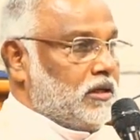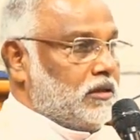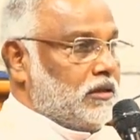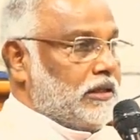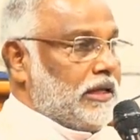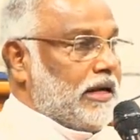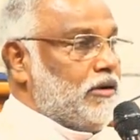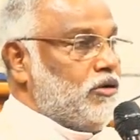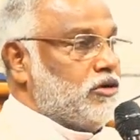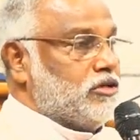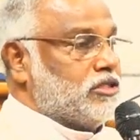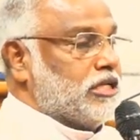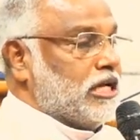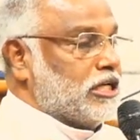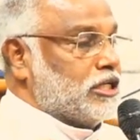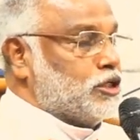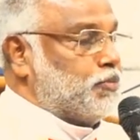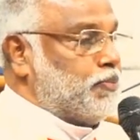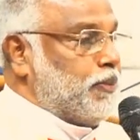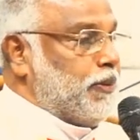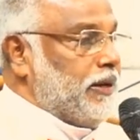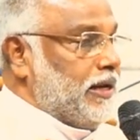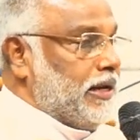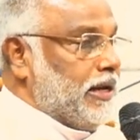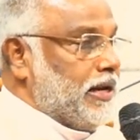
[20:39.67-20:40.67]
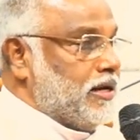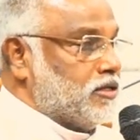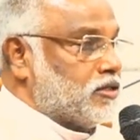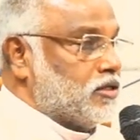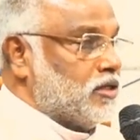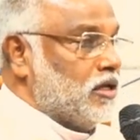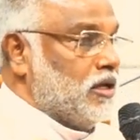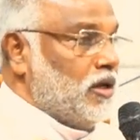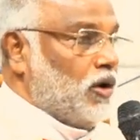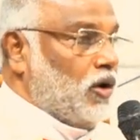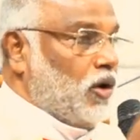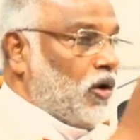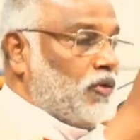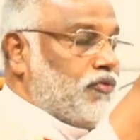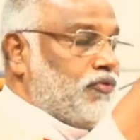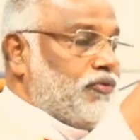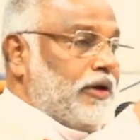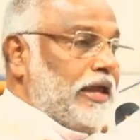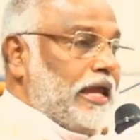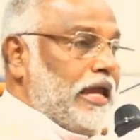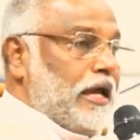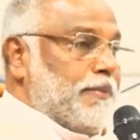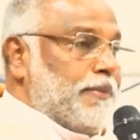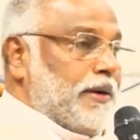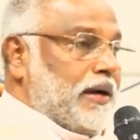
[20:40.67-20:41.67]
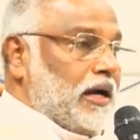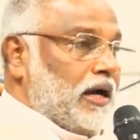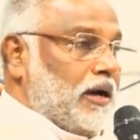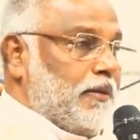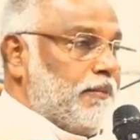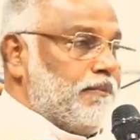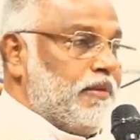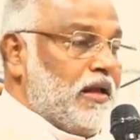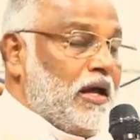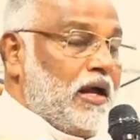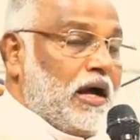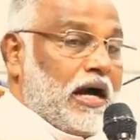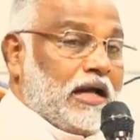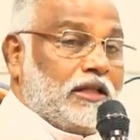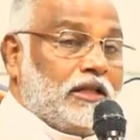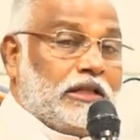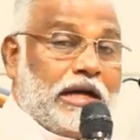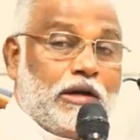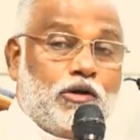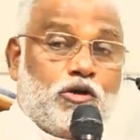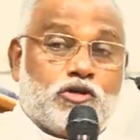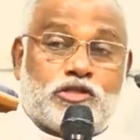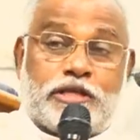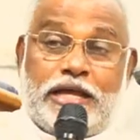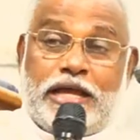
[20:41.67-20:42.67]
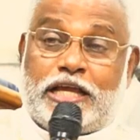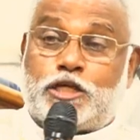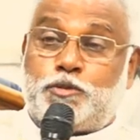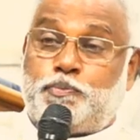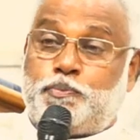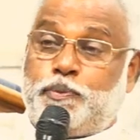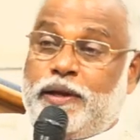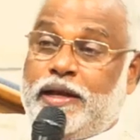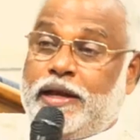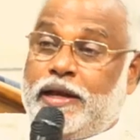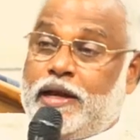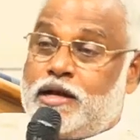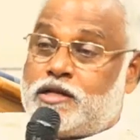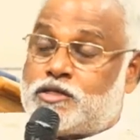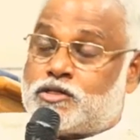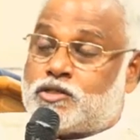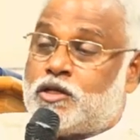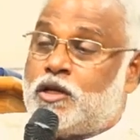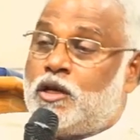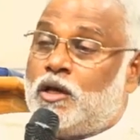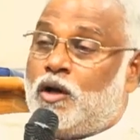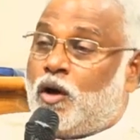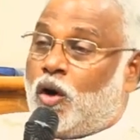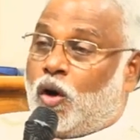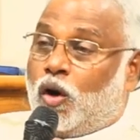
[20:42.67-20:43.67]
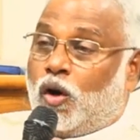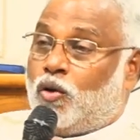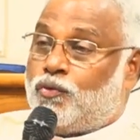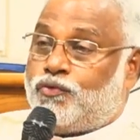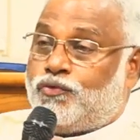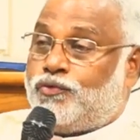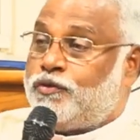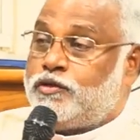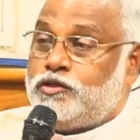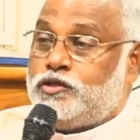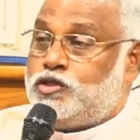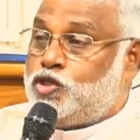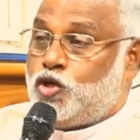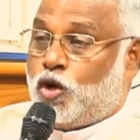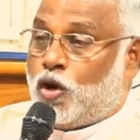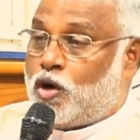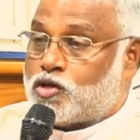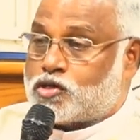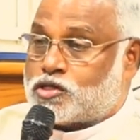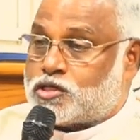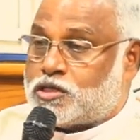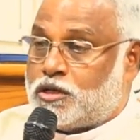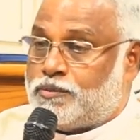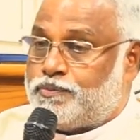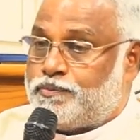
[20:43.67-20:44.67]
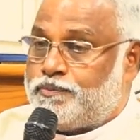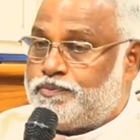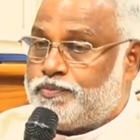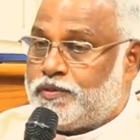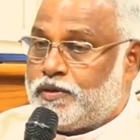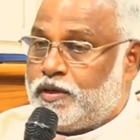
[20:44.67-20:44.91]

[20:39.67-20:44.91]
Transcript: That was experience of Abraham, and that was experience of Joseph